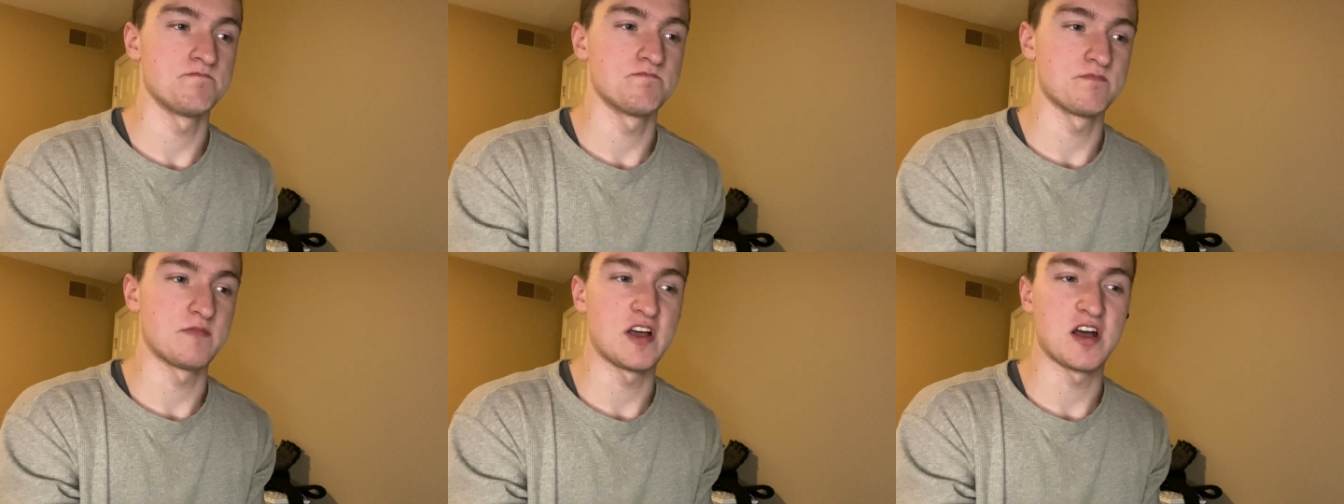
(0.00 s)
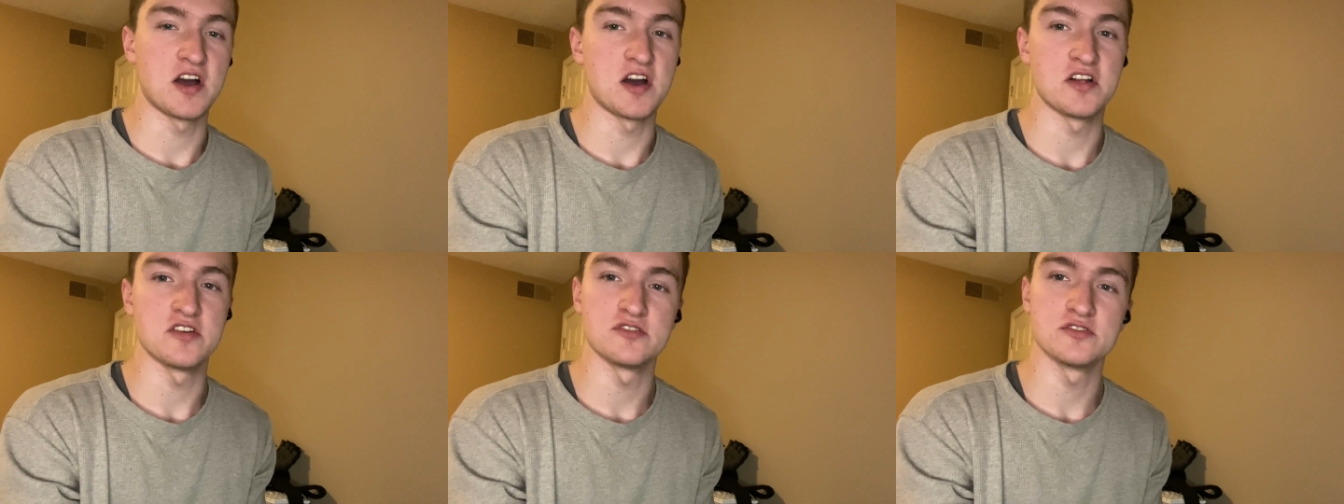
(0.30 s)

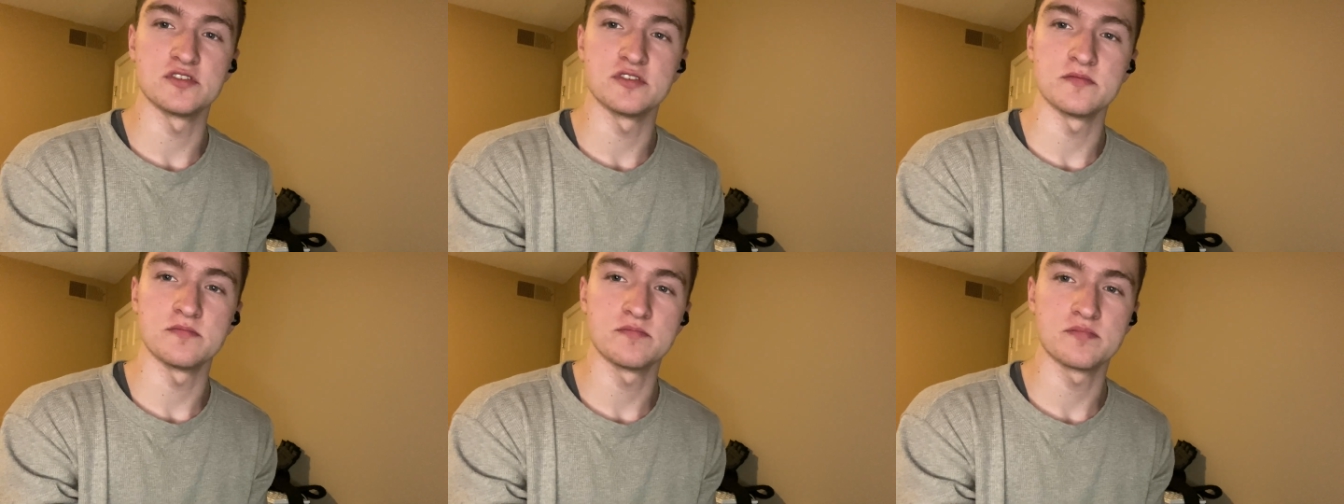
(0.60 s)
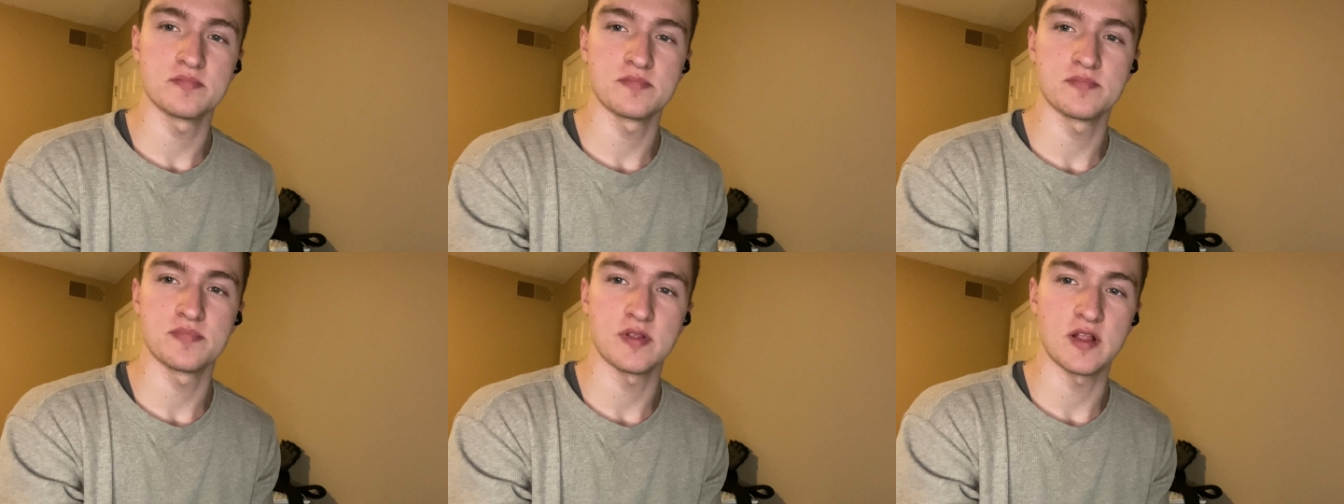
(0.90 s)
100
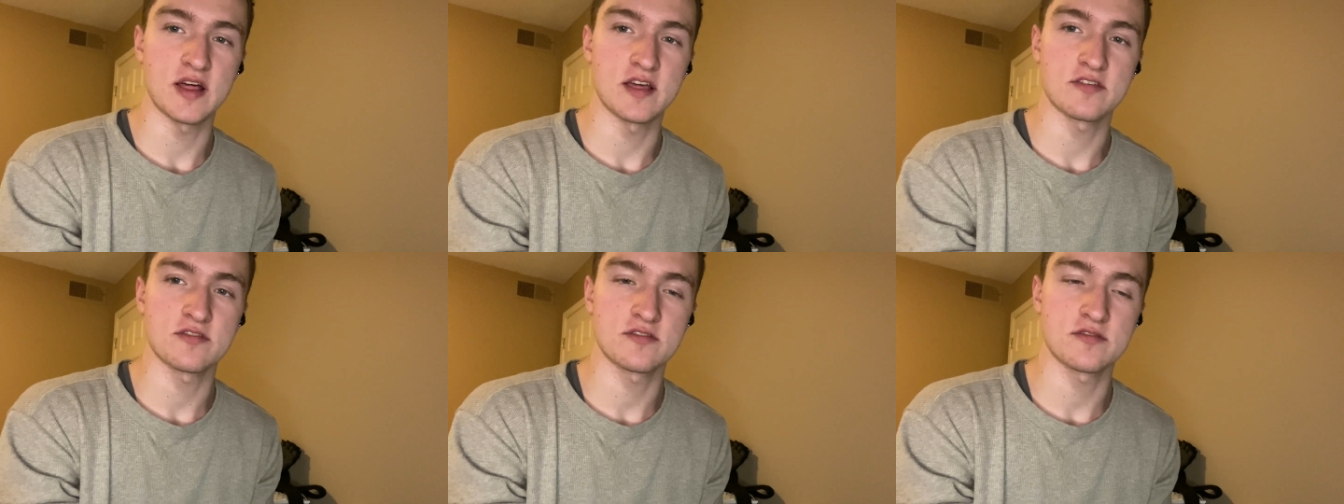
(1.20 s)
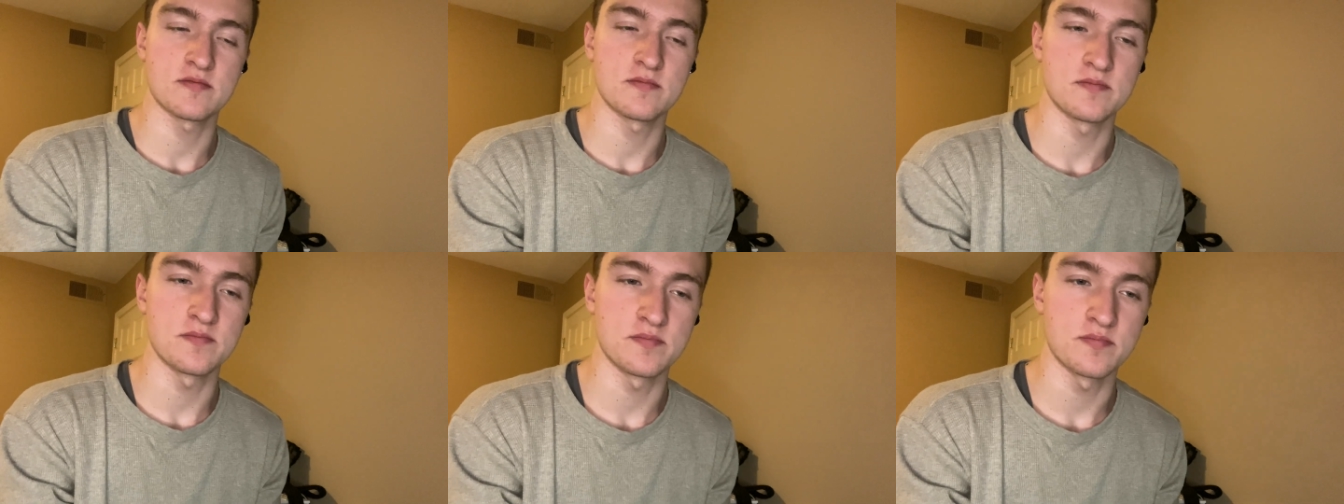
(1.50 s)

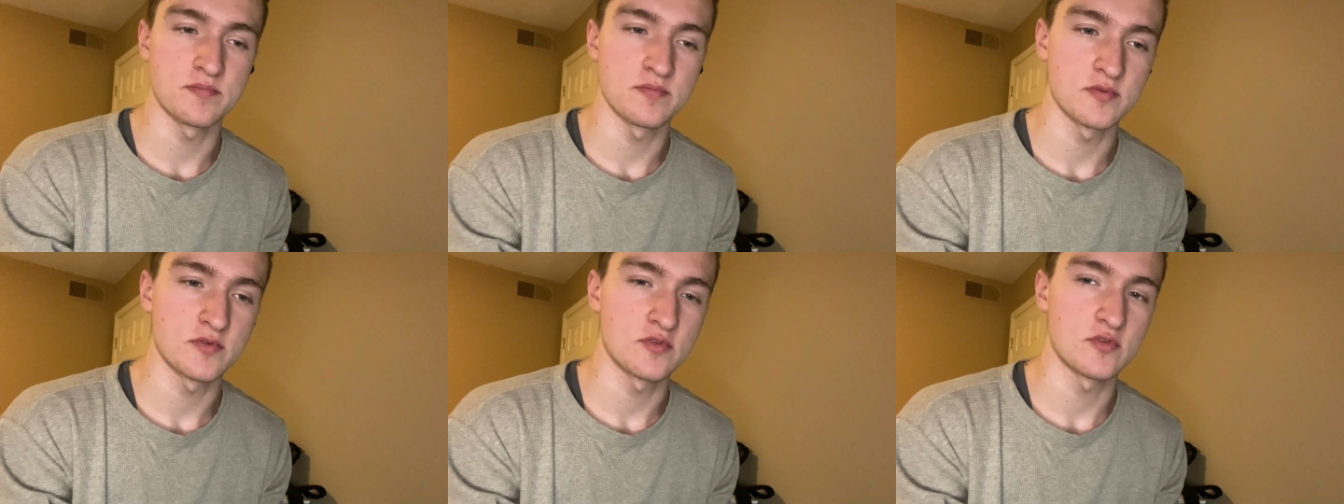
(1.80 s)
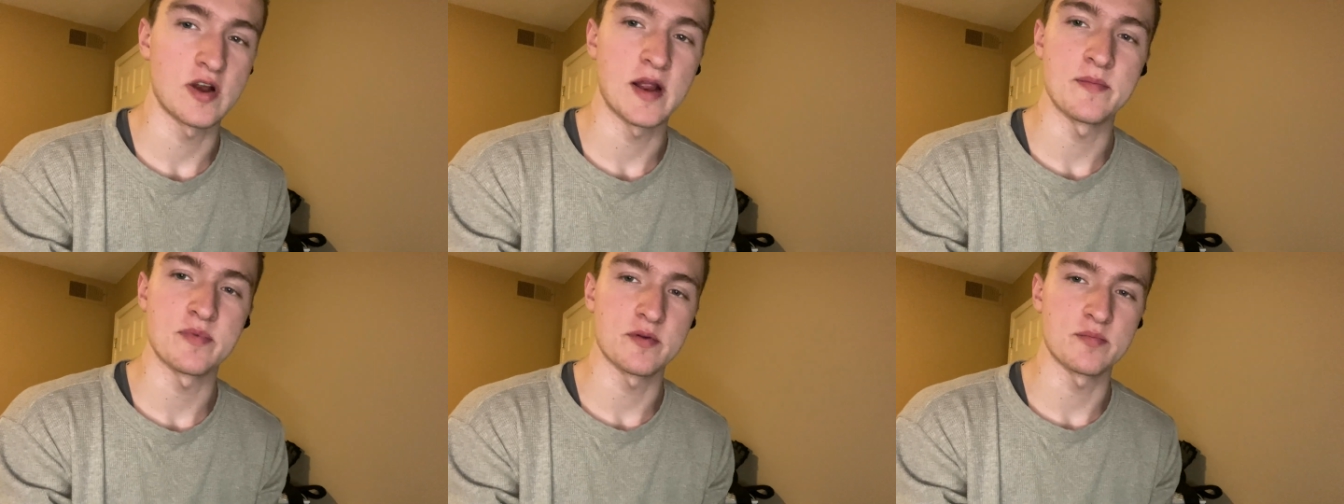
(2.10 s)
plus
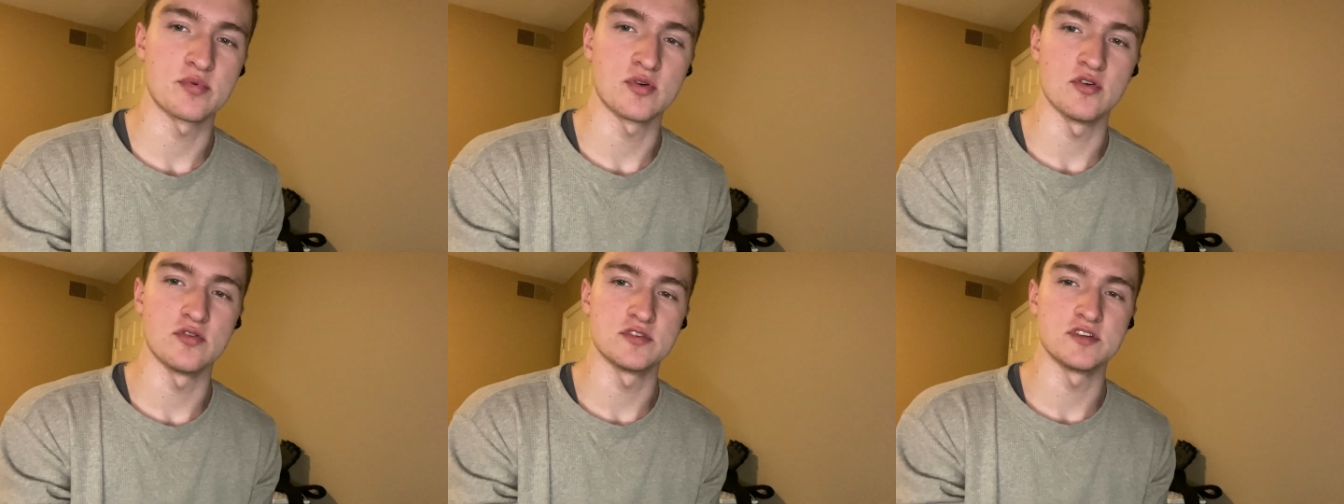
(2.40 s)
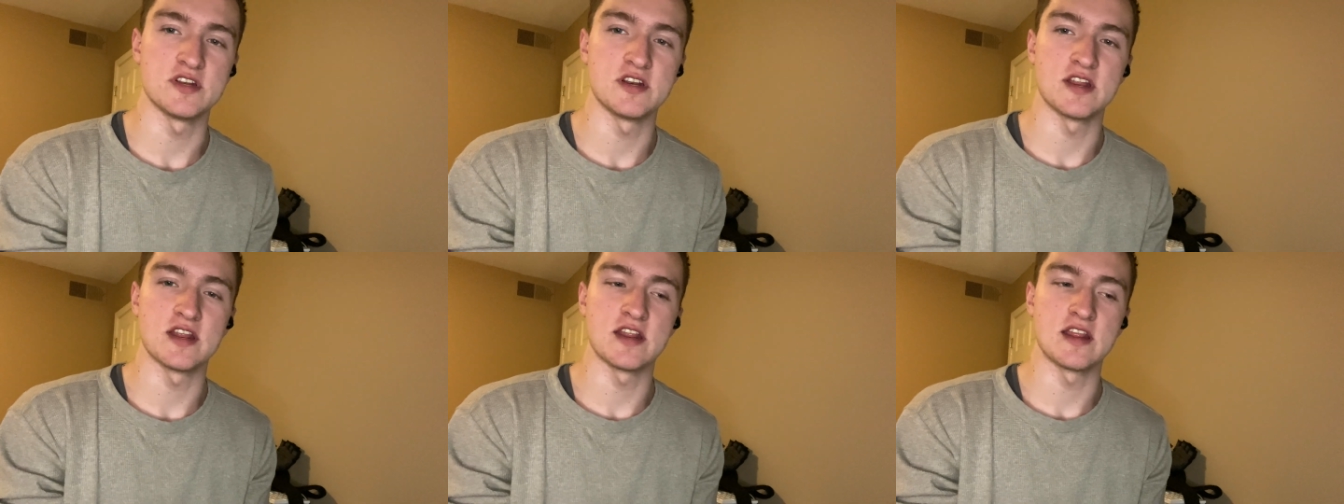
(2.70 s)
grams of
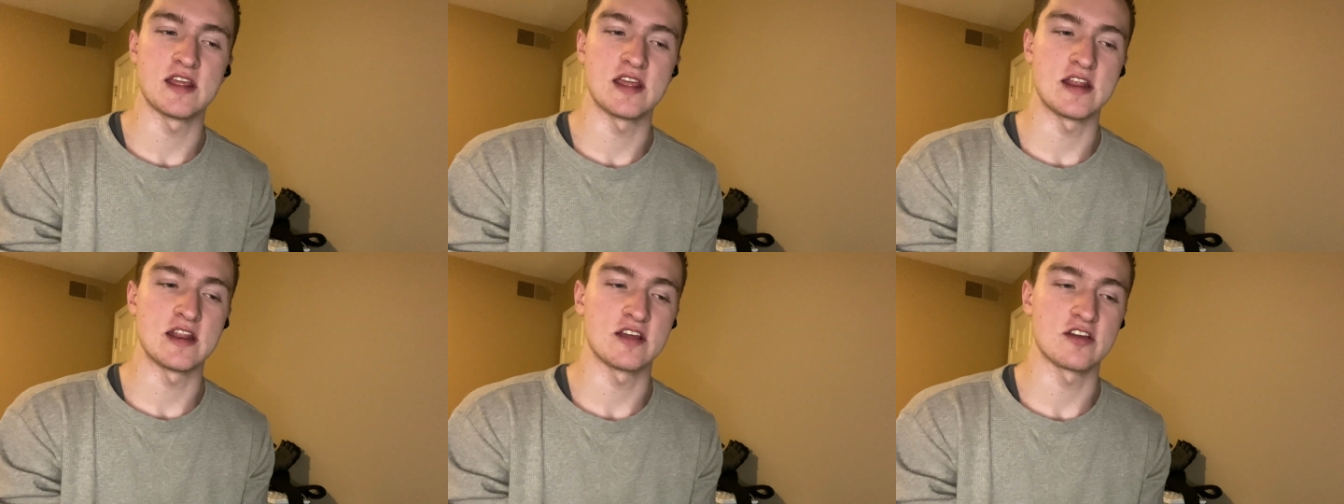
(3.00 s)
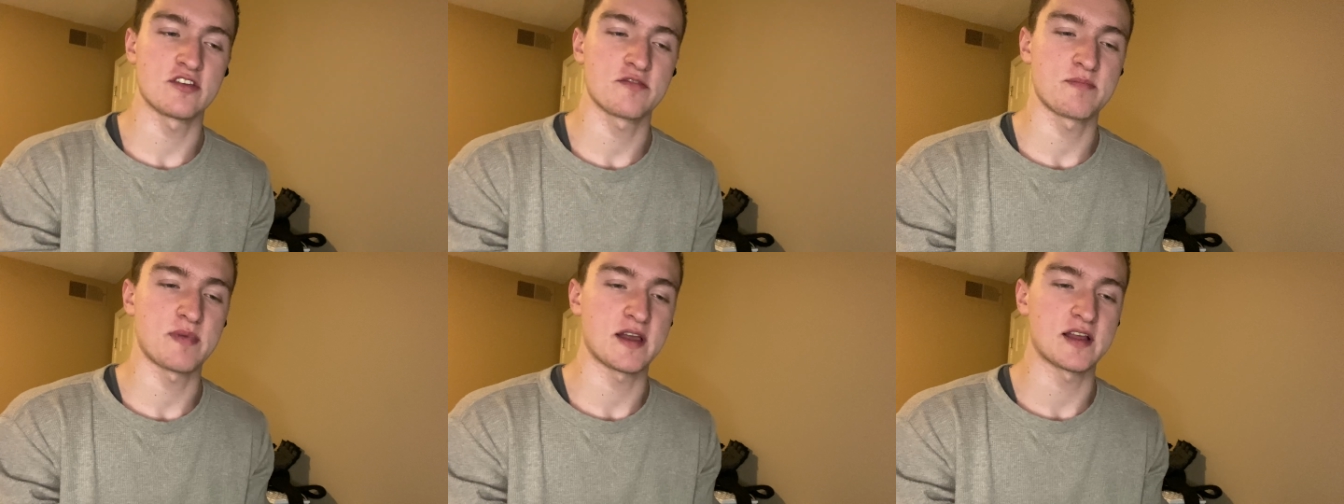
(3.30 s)
protein in it and
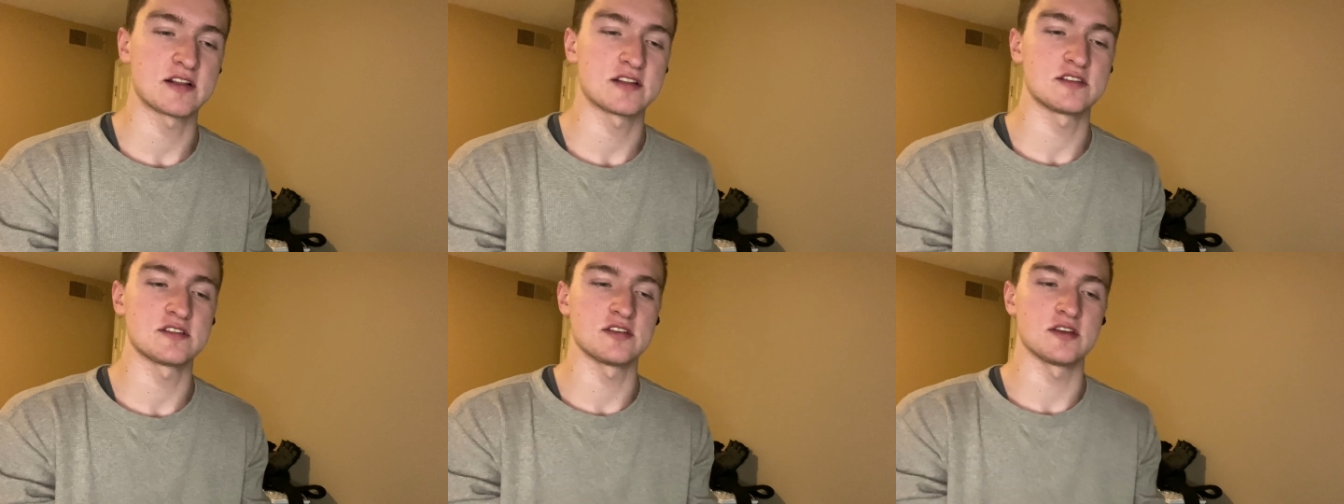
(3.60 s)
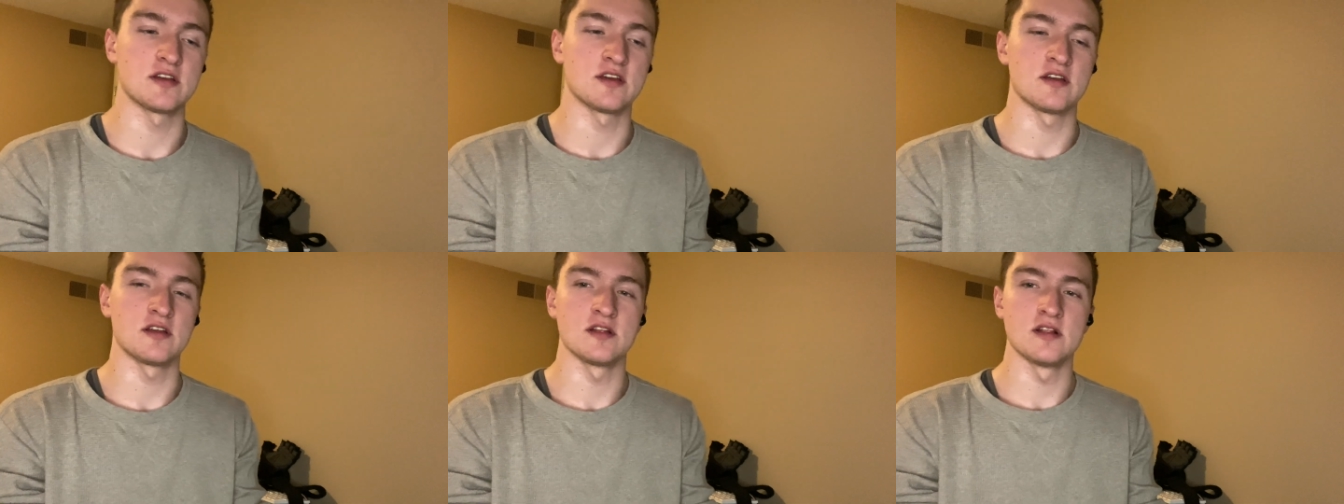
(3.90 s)
expect
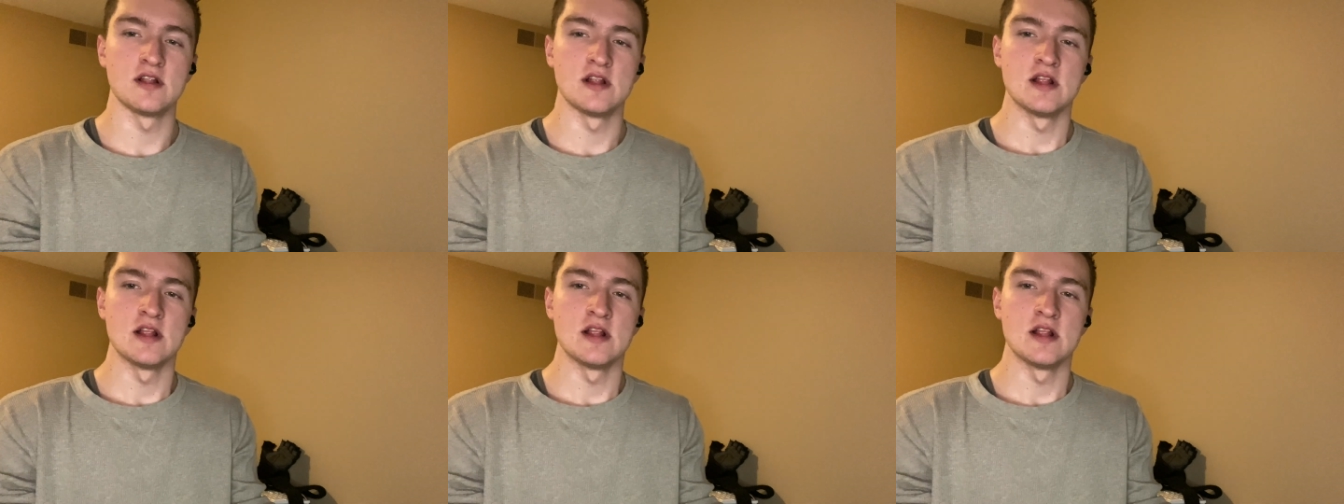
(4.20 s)
to